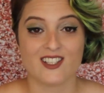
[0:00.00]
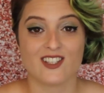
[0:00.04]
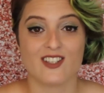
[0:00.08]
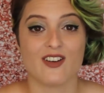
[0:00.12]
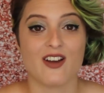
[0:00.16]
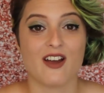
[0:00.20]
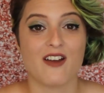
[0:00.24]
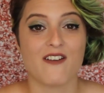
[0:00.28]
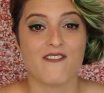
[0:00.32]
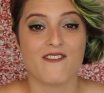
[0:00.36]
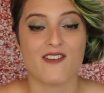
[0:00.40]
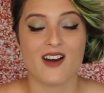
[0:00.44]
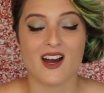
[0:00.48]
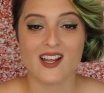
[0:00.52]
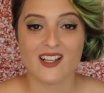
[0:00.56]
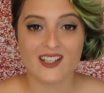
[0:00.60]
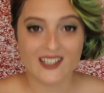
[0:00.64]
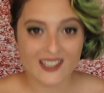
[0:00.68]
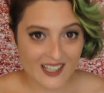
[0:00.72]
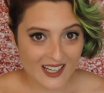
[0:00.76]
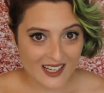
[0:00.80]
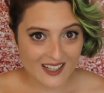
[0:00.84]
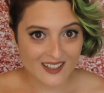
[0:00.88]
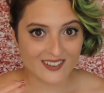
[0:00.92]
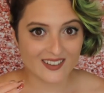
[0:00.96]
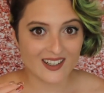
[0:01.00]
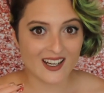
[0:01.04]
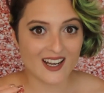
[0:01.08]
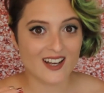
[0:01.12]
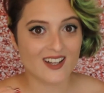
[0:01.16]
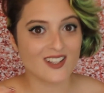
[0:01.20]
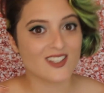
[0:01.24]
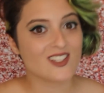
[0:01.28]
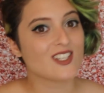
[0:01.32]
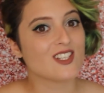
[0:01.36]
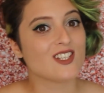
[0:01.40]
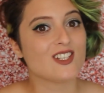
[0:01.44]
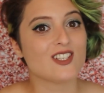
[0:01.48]
so I finally got
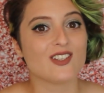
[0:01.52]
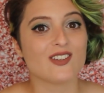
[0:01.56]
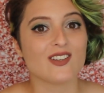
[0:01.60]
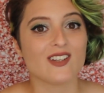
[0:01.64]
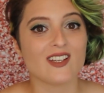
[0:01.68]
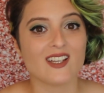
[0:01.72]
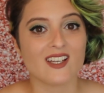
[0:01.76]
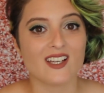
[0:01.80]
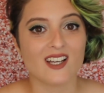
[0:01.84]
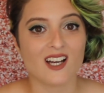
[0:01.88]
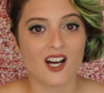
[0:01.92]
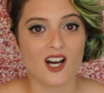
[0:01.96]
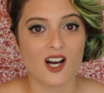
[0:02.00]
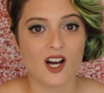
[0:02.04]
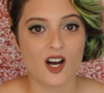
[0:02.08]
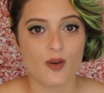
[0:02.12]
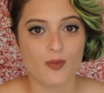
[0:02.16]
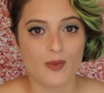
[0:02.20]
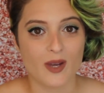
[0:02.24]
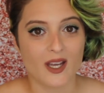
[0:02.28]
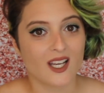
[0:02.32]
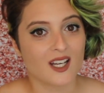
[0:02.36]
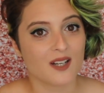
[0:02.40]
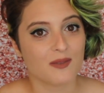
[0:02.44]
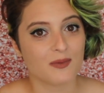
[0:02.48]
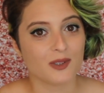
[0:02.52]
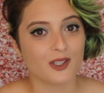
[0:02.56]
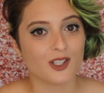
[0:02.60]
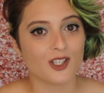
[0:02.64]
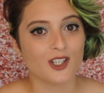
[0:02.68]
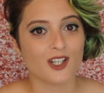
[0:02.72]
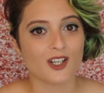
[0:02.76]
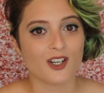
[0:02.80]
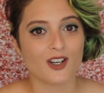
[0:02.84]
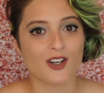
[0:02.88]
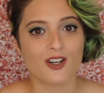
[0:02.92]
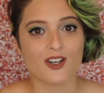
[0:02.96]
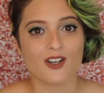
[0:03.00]
around to doing a makeup
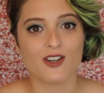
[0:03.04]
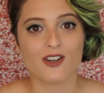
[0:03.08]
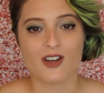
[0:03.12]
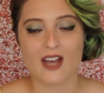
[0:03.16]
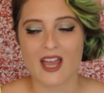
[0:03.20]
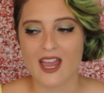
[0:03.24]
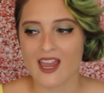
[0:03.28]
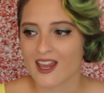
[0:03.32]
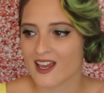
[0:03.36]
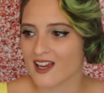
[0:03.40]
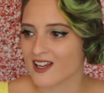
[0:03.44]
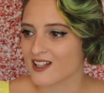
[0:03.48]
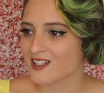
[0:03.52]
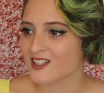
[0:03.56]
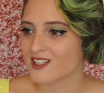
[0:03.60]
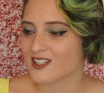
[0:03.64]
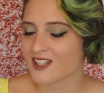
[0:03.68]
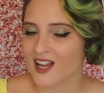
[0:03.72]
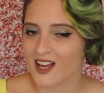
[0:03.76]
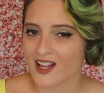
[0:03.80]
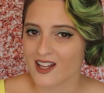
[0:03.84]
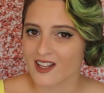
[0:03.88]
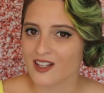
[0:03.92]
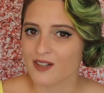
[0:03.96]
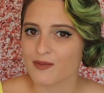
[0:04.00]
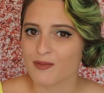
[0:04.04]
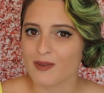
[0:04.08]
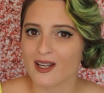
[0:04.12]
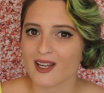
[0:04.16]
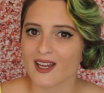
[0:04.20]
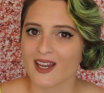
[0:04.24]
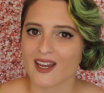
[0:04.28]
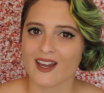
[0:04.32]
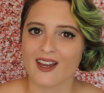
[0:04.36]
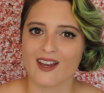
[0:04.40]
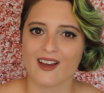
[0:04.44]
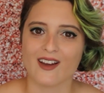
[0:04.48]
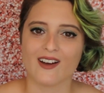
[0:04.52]
look and styling my
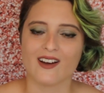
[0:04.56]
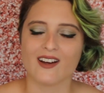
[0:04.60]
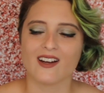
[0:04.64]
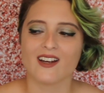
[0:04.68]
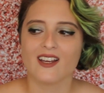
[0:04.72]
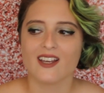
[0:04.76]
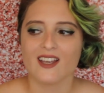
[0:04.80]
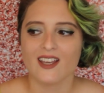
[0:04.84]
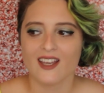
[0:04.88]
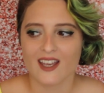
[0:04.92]
hair,